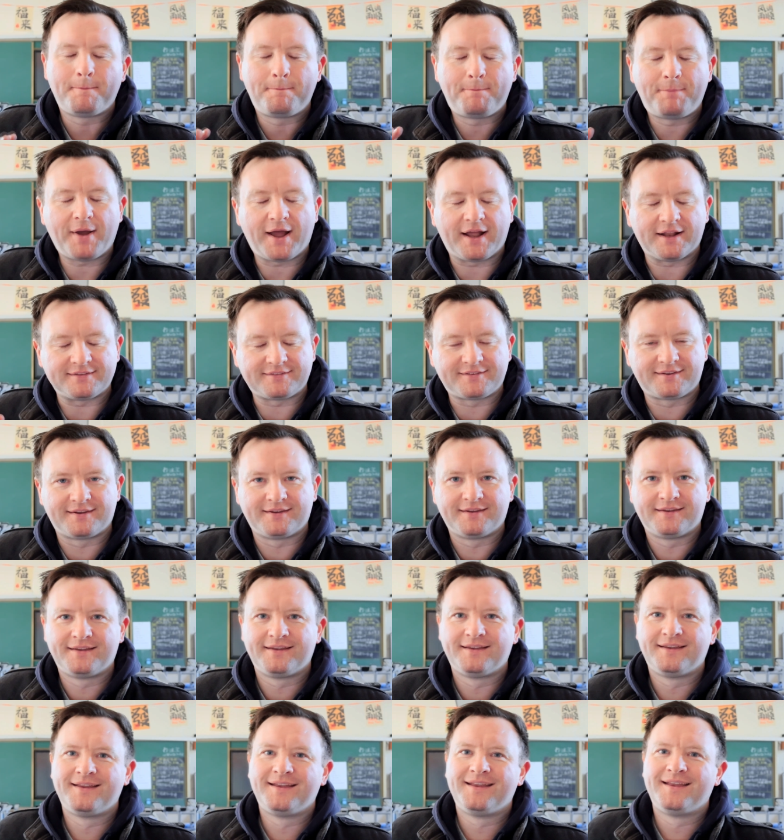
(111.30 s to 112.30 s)
But
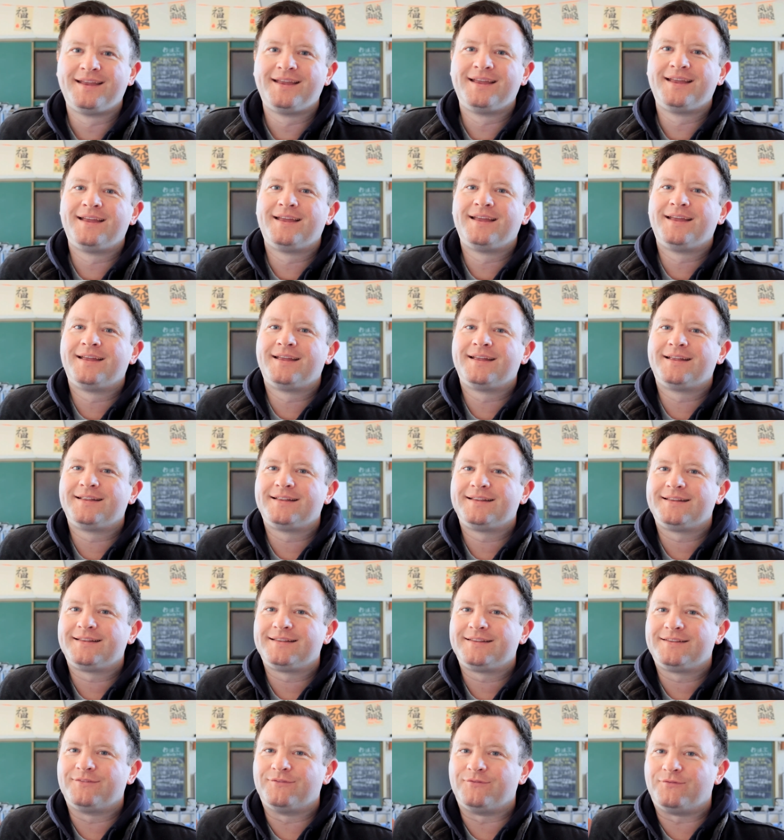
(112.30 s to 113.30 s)

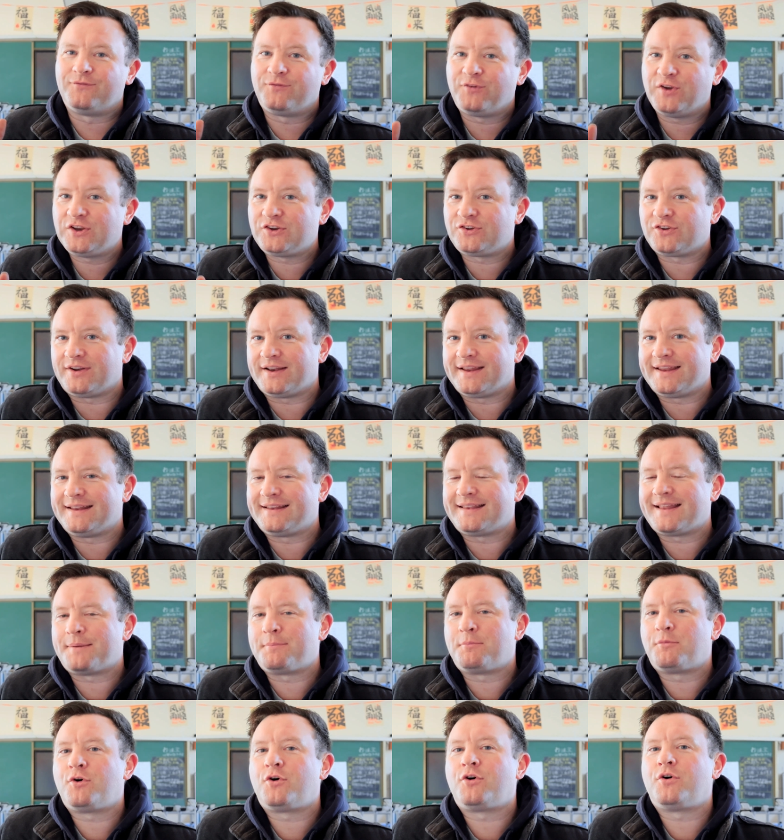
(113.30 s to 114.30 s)
visually,
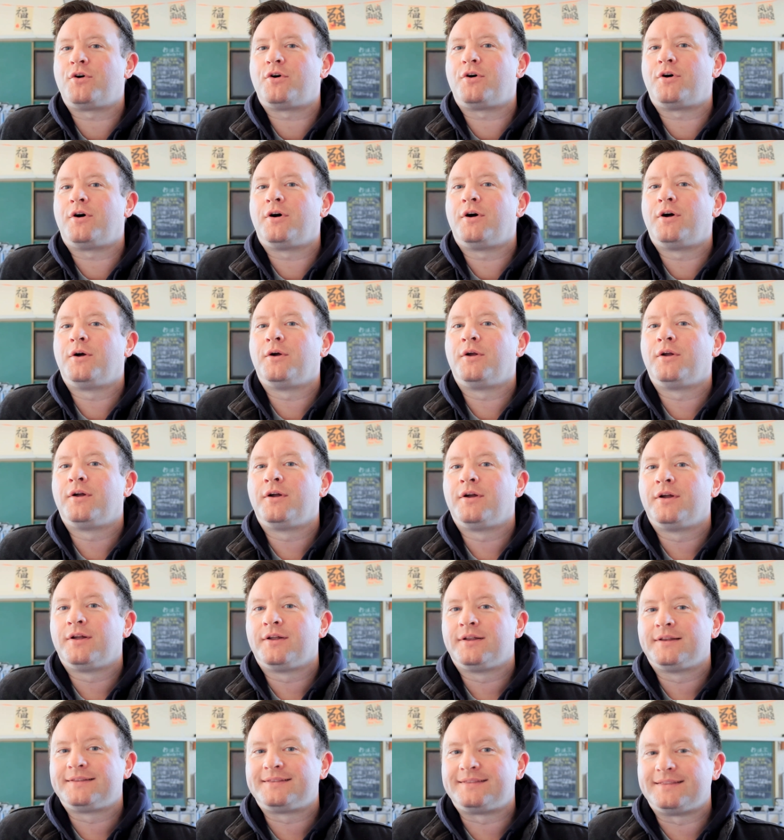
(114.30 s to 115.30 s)
they're more
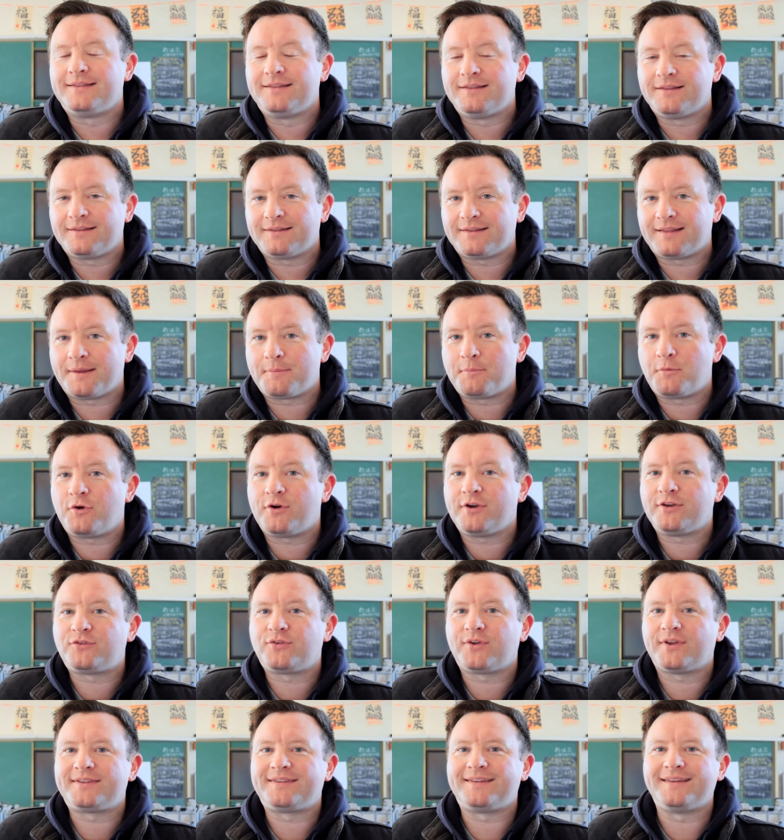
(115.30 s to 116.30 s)

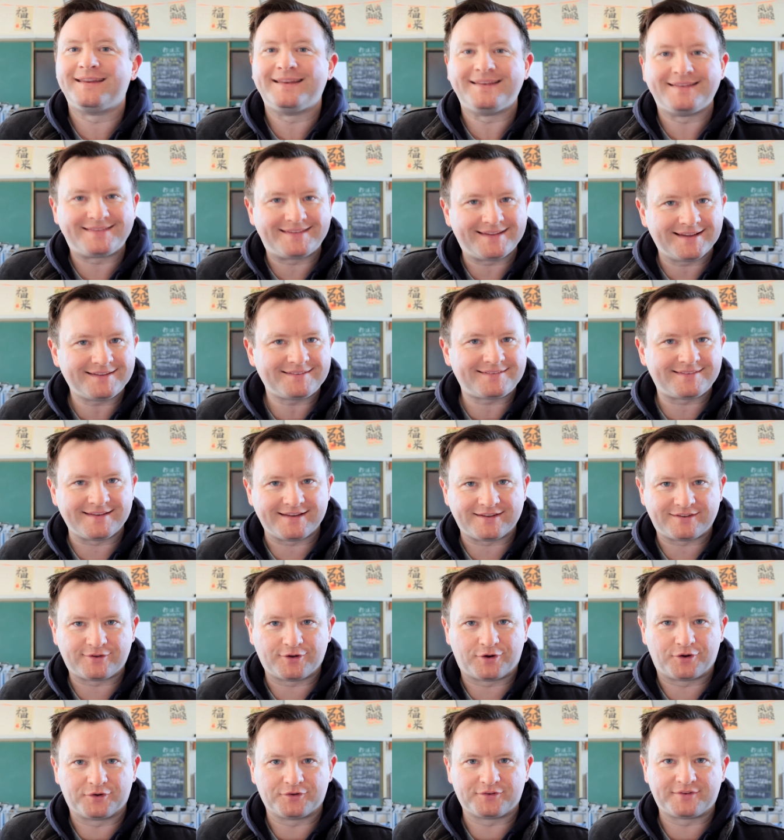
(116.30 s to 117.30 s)
interested in Disney
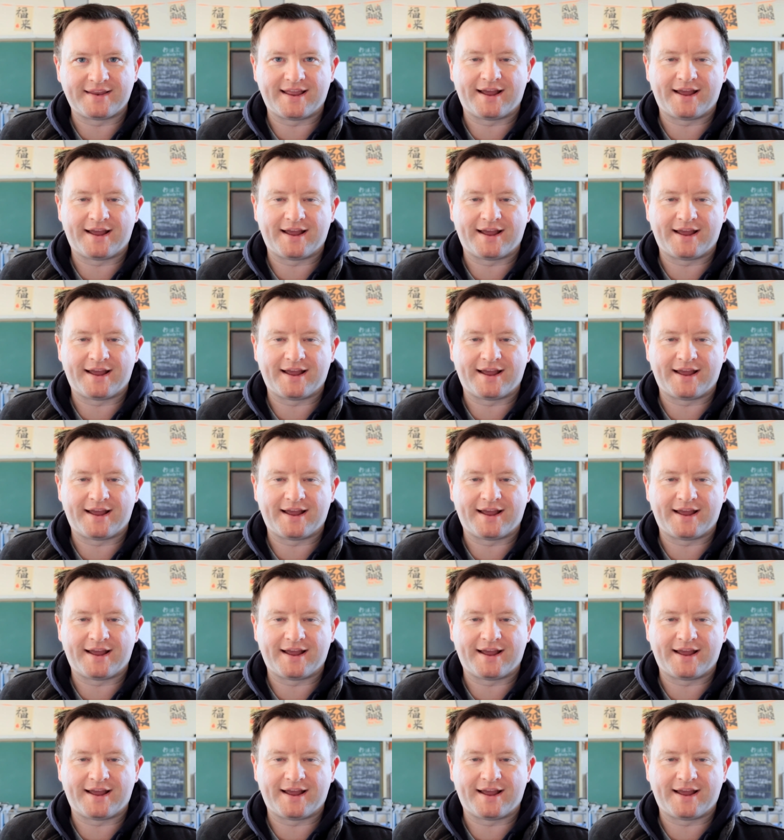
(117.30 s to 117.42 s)
songs